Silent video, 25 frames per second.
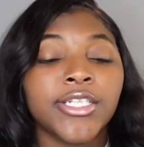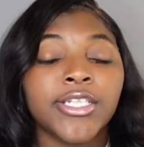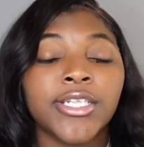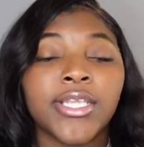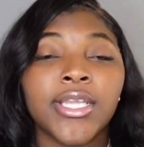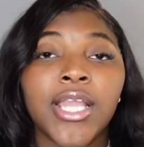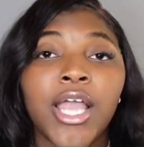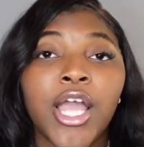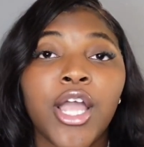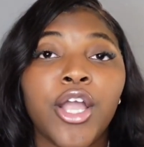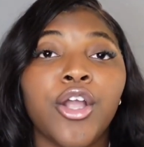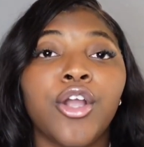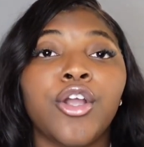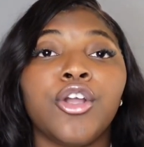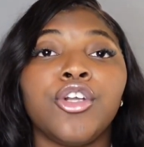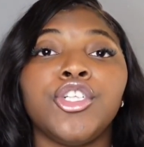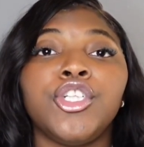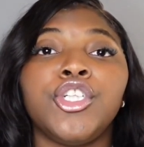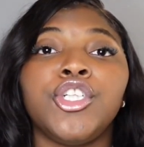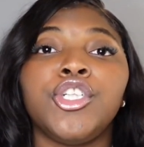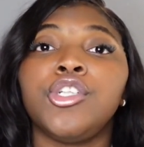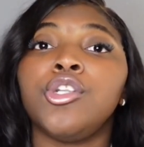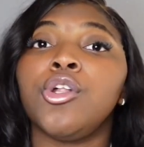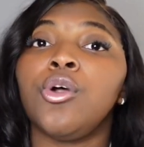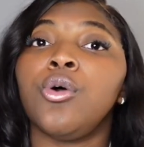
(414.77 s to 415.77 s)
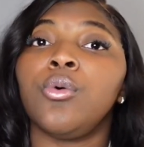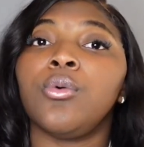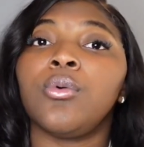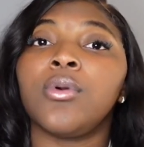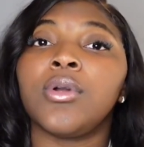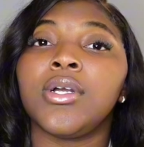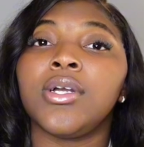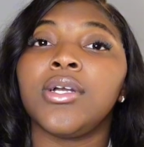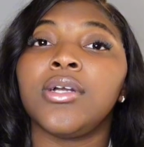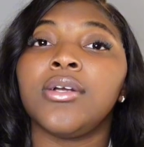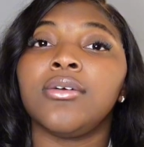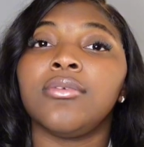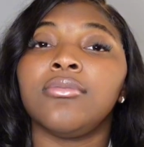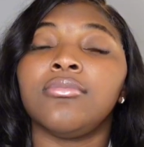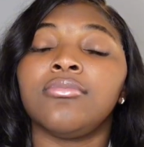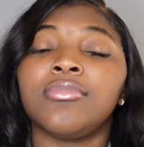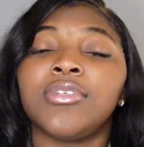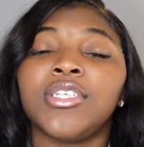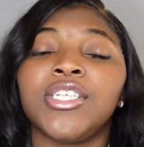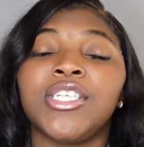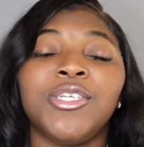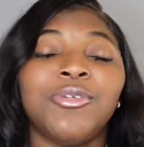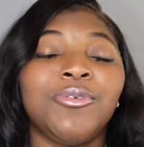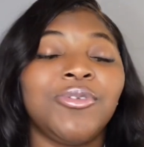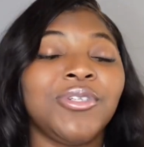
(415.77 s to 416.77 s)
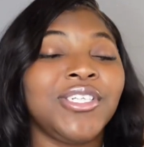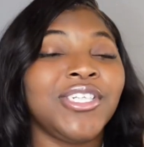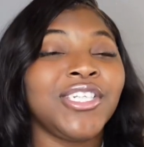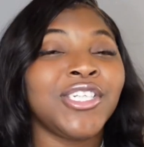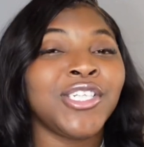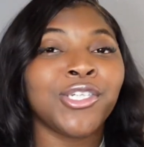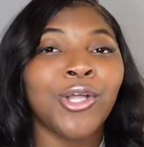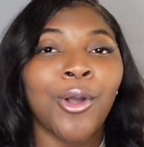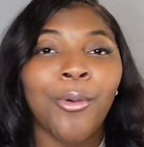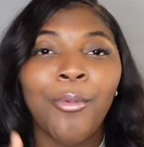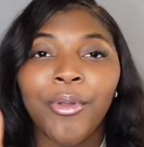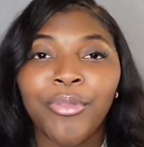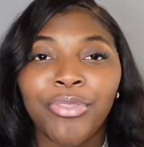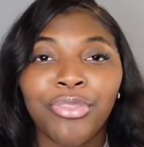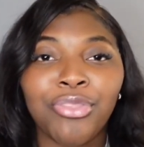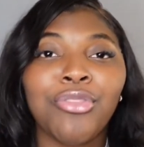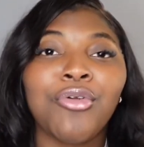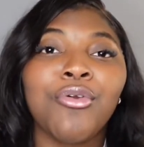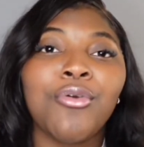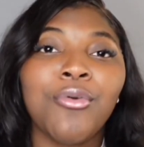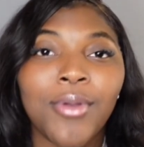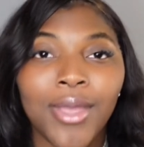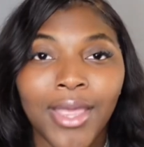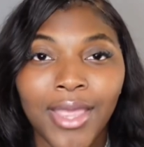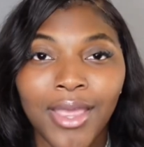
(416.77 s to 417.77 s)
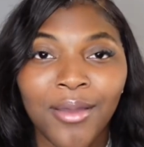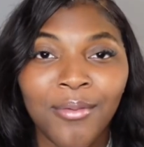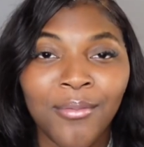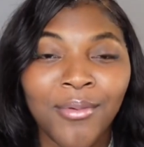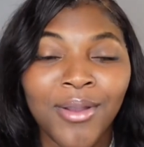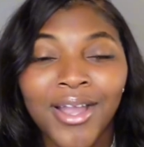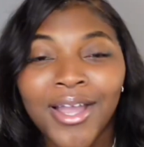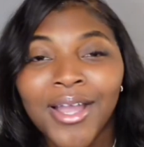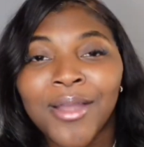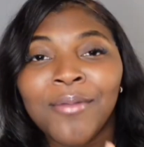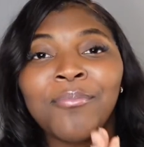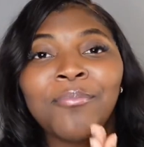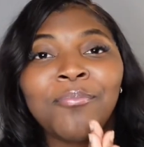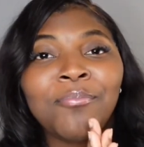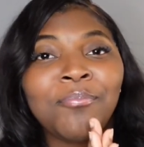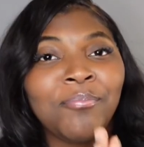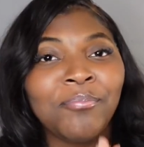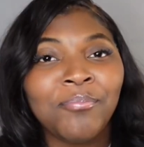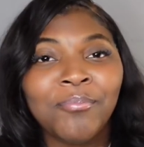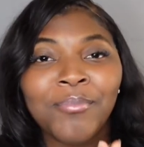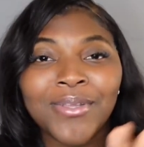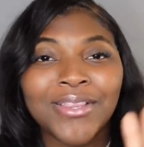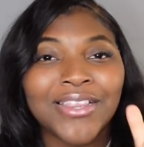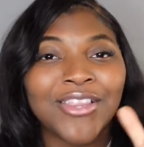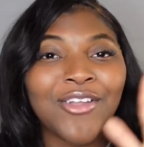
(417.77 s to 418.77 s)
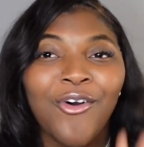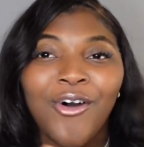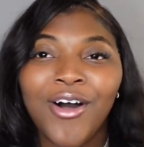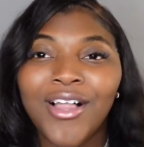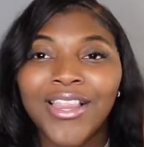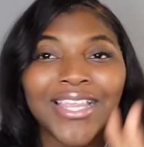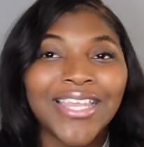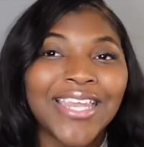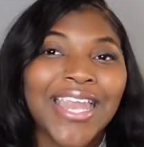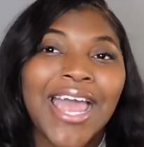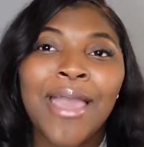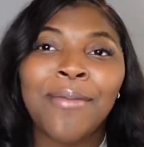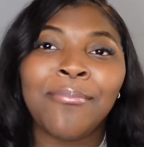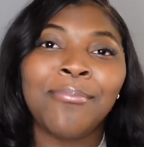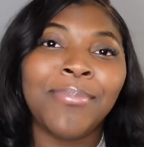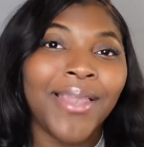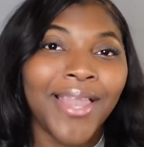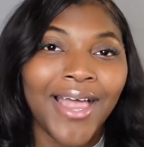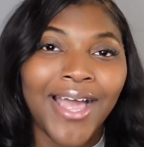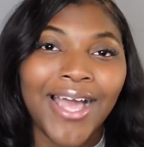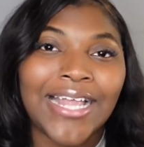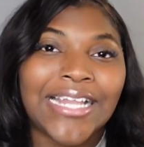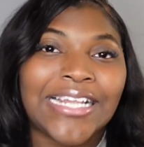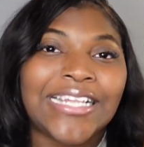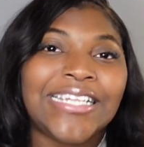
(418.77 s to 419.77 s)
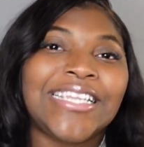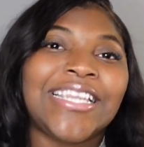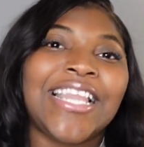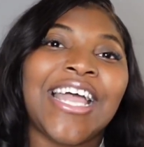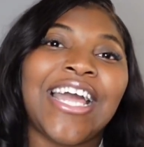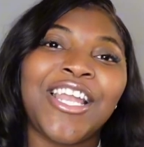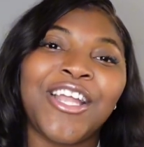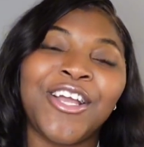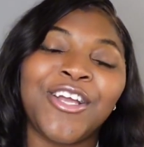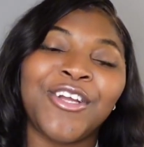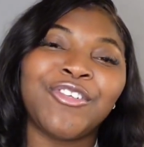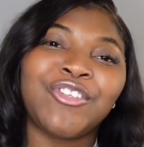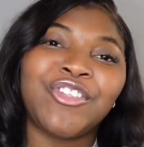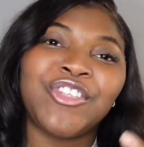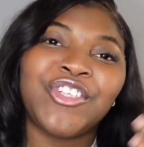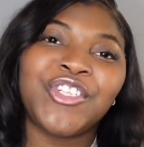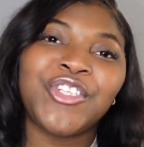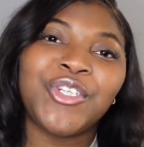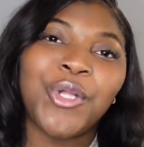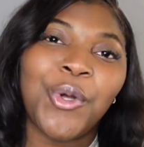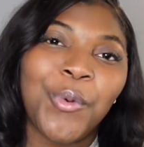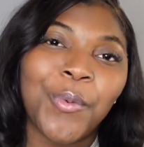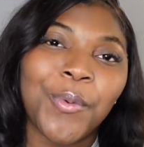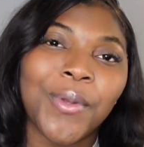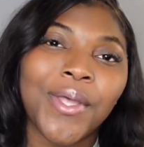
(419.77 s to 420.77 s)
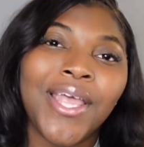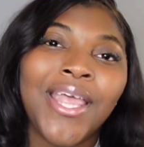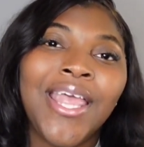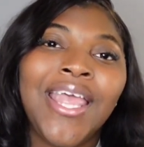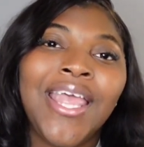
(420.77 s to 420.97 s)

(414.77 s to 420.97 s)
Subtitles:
Let her soak. She was just going through it with all of that blood. Let her soak